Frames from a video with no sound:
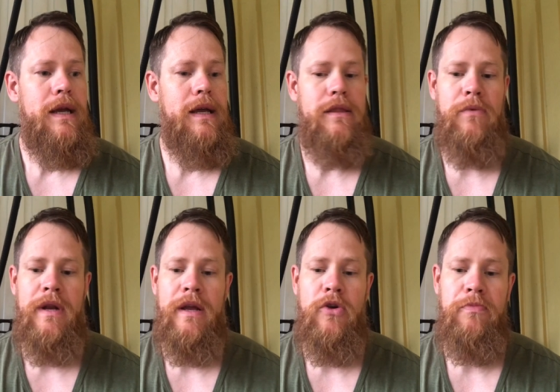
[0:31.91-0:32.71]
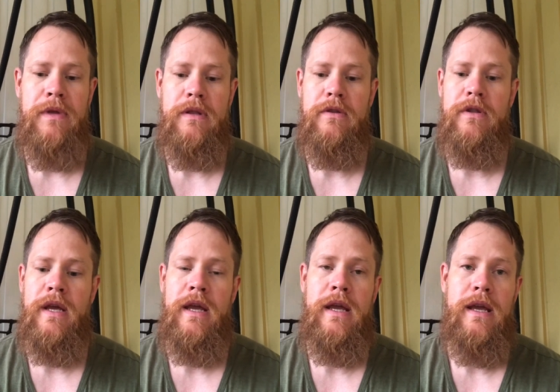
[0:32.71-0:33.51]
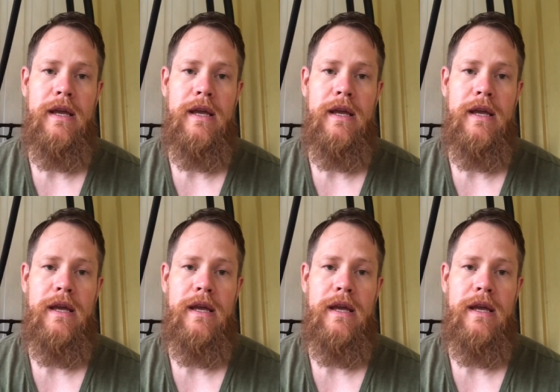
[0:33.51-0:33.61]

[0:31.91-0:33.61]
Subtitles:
And the one I opened today